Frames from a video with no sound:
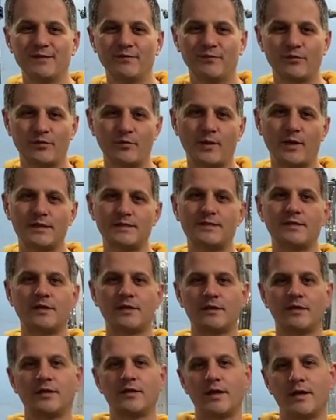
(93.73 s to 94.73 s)
for
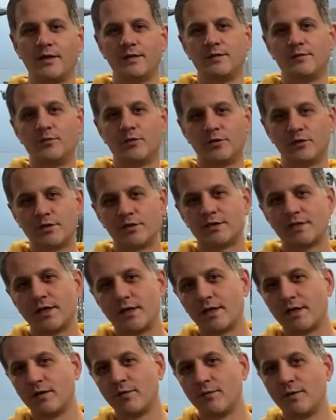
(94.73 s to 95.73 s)
bicycle and
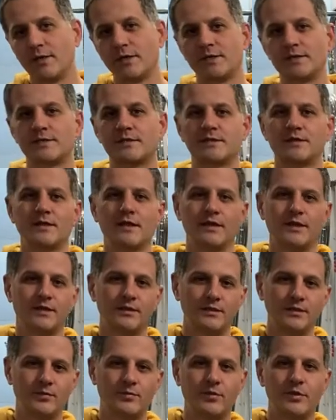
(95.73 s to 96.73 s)
motorcycle wheels,
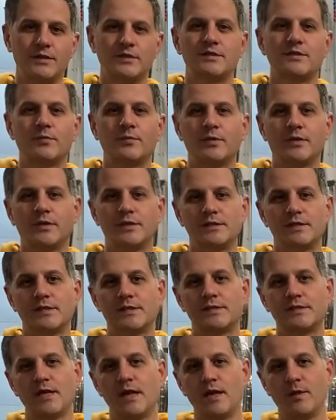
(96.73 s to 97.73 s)
the principle is
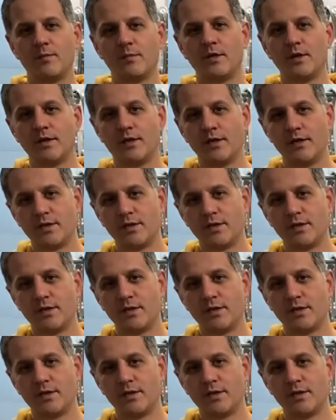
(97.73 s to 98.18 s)
the same,